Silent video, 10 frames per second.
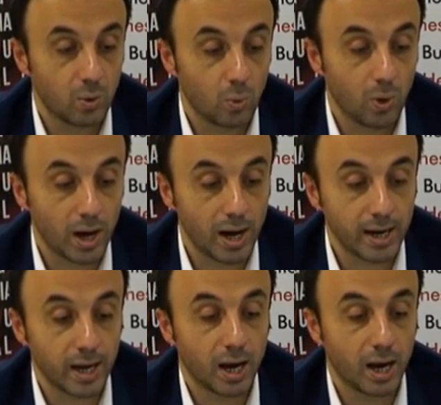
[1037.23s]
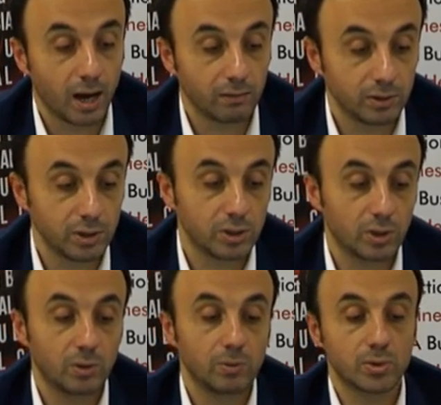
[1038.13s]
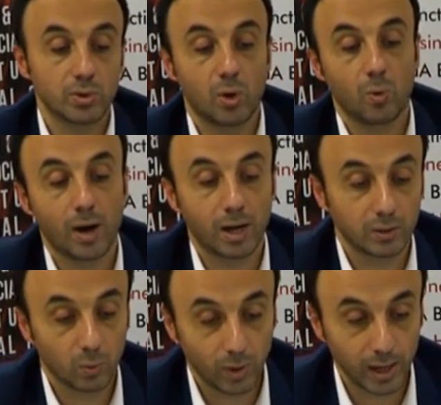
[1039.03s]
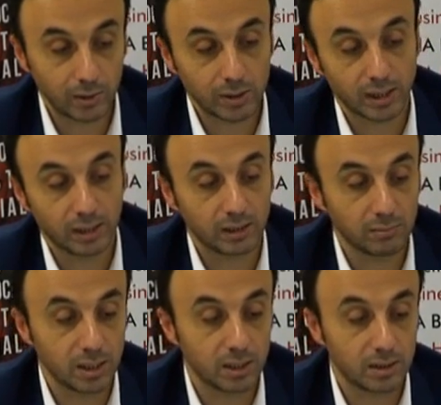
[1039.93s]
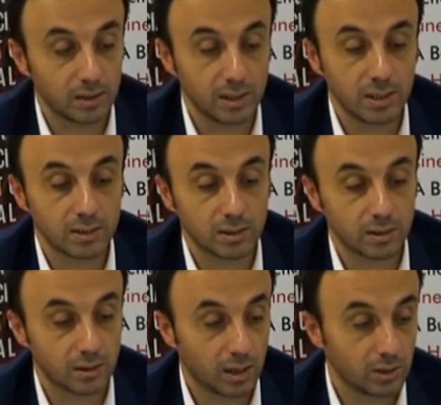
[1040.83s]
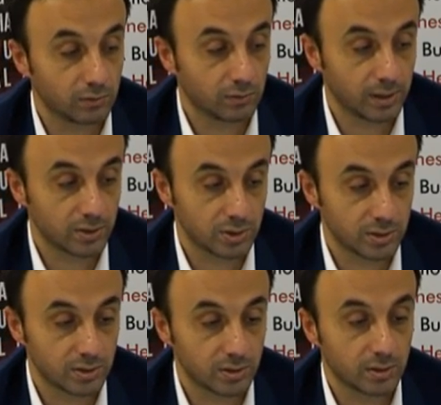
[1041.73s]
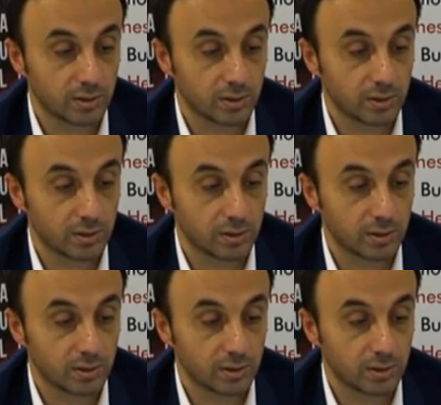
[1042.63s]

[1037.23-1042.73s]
Why? How do you know? So what? Why are you telling me? These kind of questions.